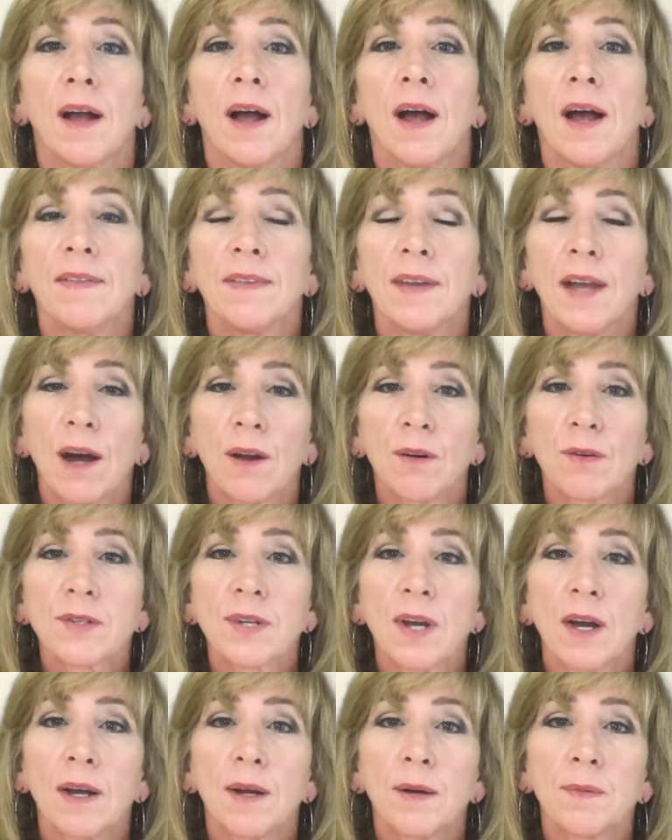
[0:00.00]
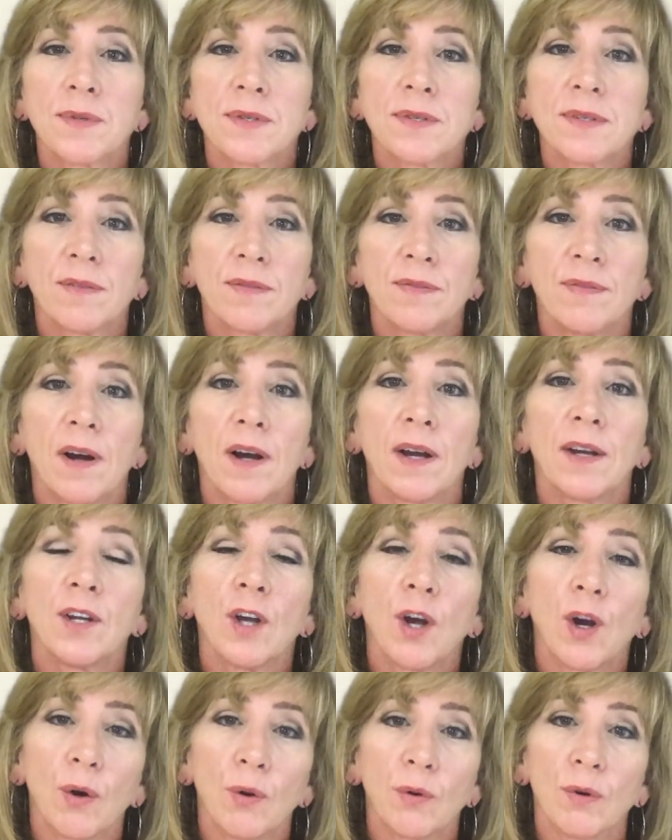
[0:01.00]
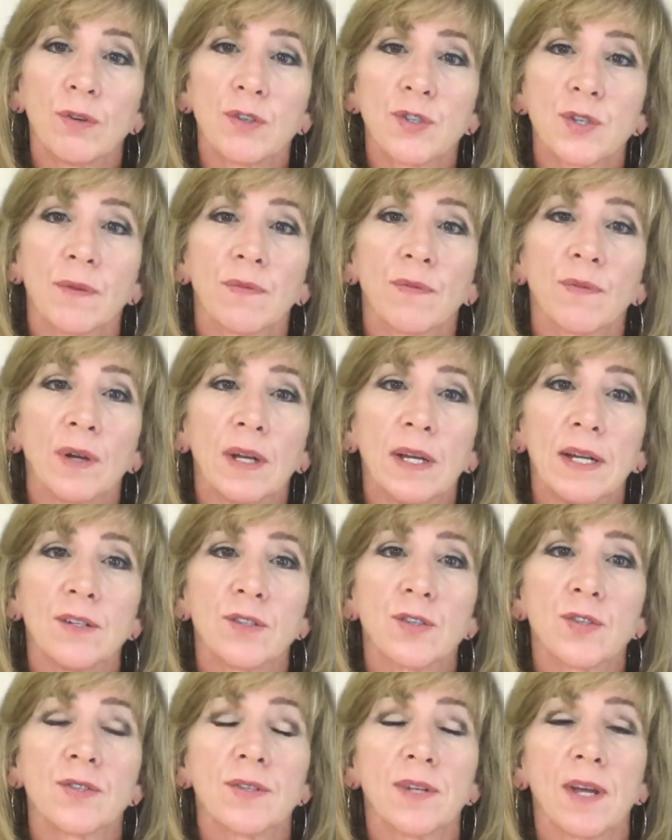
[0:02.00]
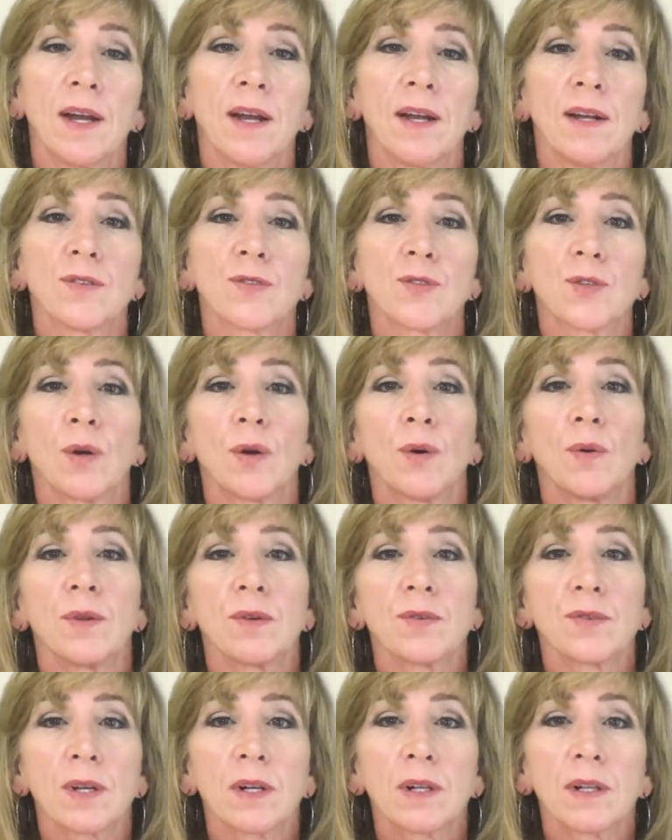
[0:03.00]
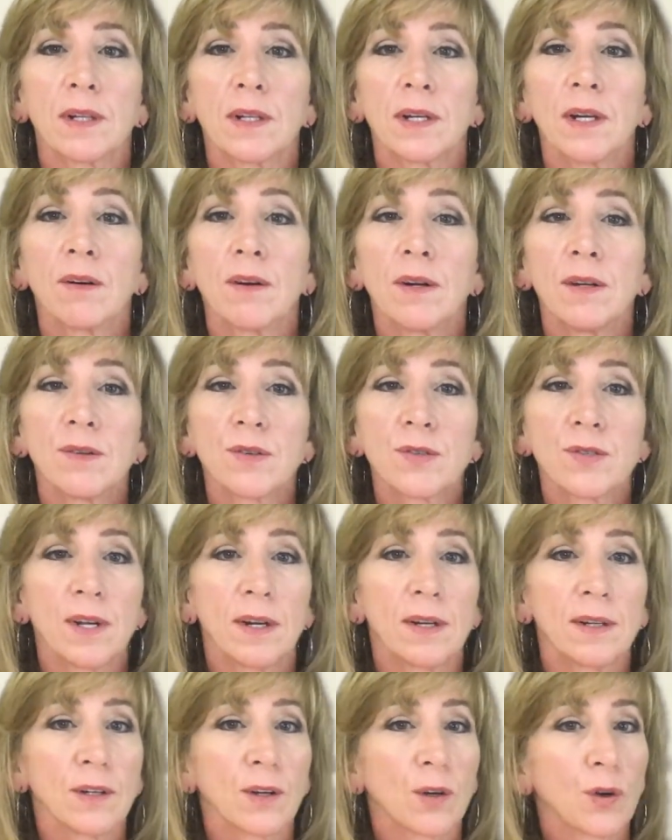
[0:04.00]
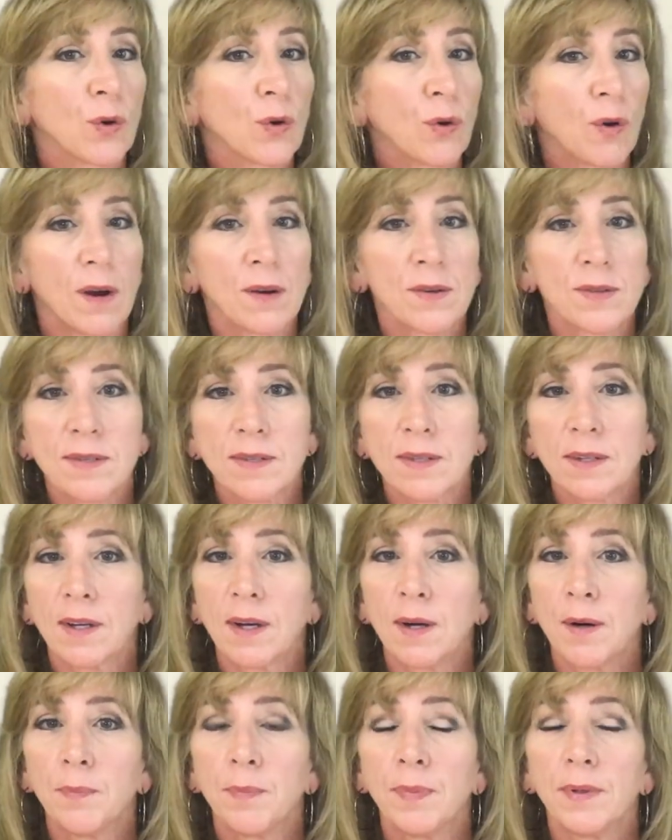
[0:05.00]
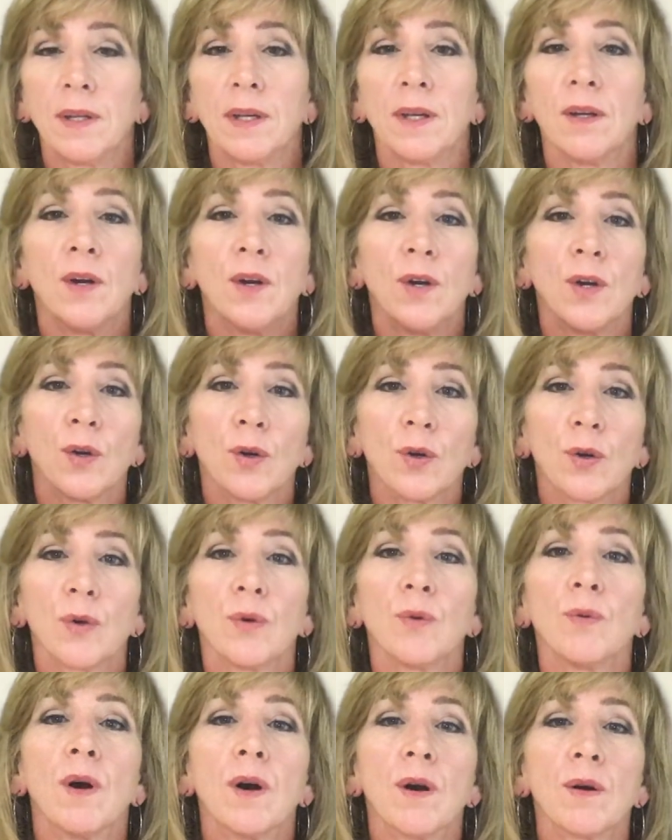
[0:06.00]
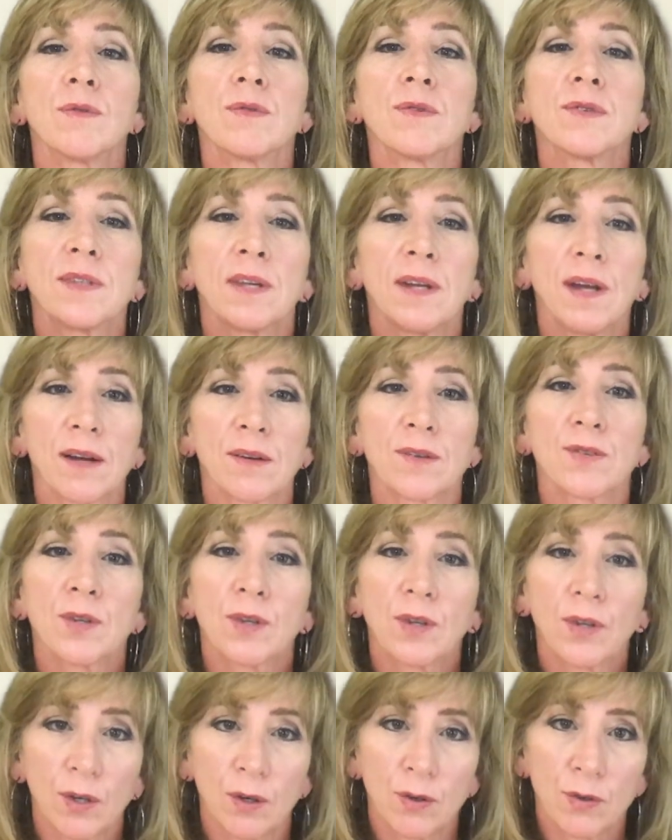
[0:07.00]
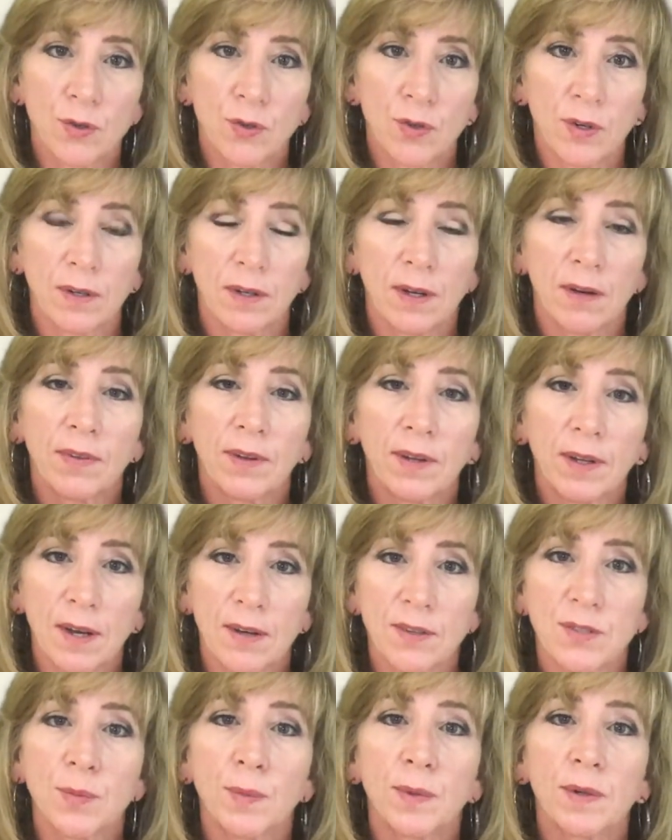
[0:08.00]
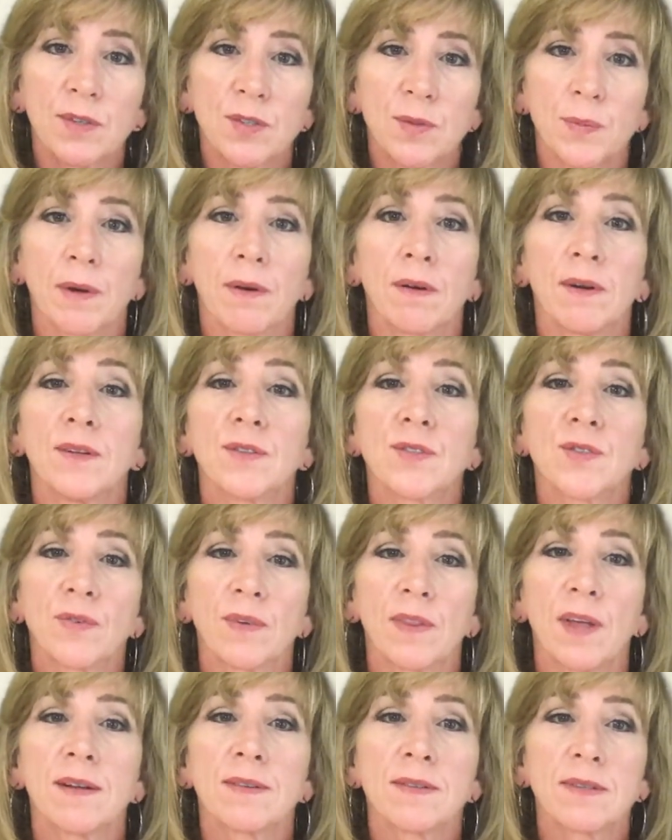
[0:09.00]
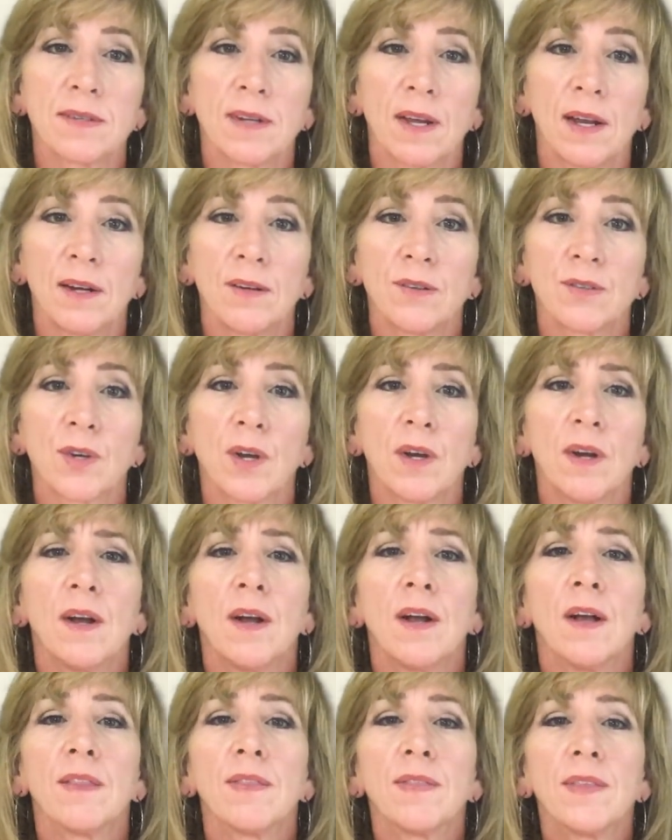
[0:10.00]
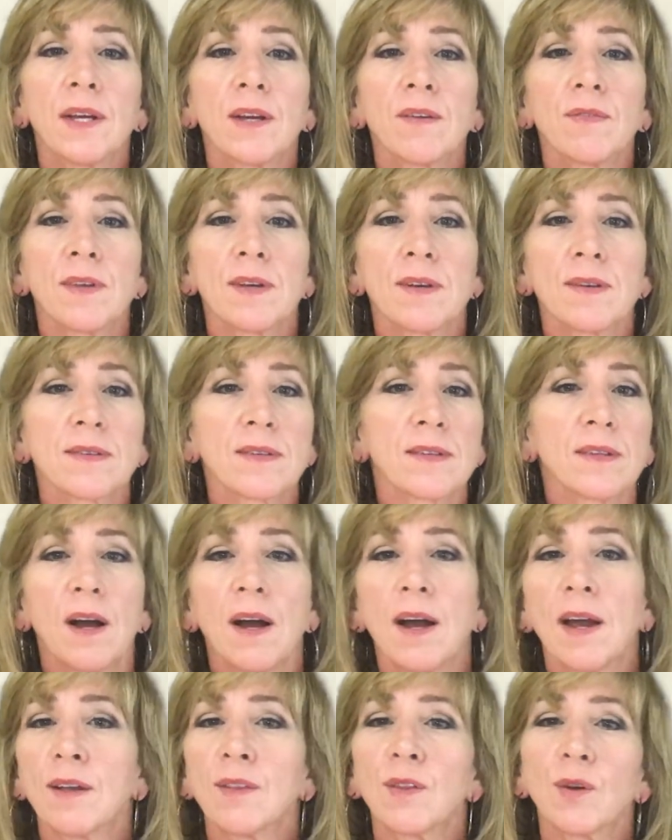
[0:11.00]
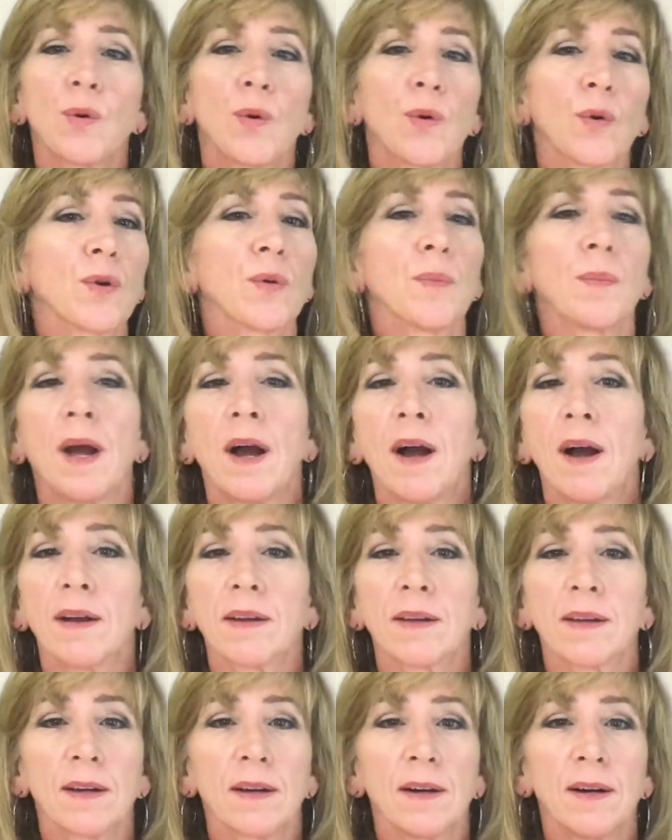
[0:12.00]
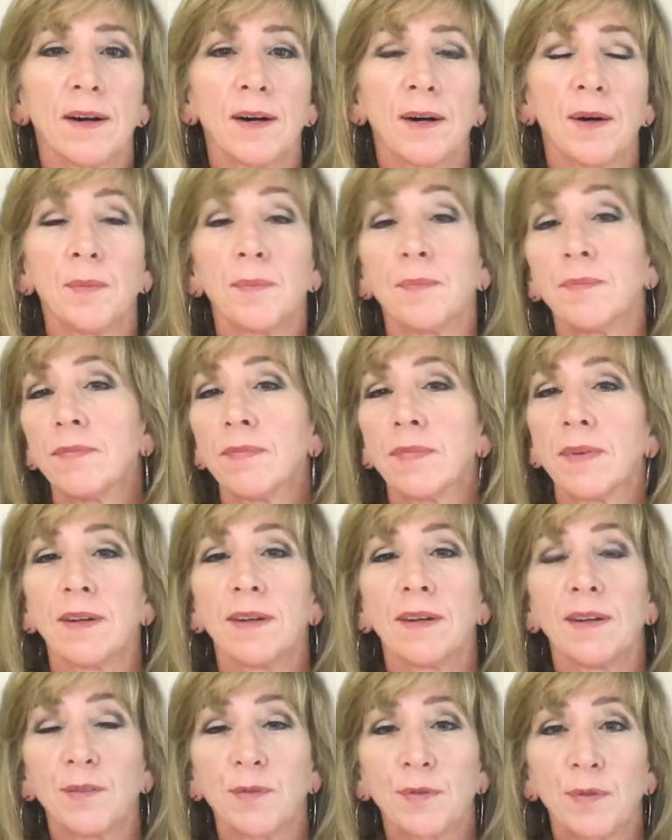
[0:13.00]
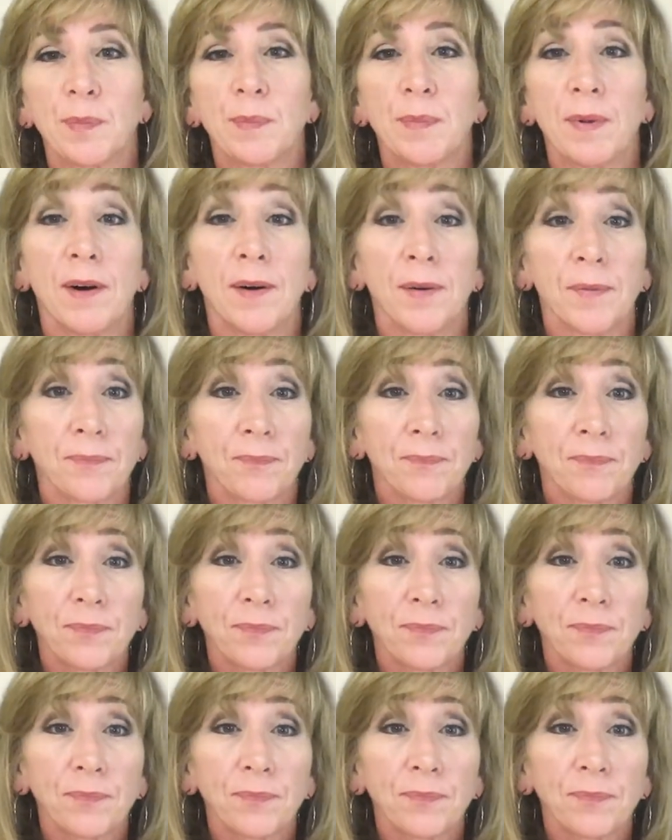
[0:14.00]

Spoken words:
And the outer tabs define ownership for each stage. So there's a clear understanding across the company who owns the execution of the customer experience for that stage. Think of this like the quarterback in football.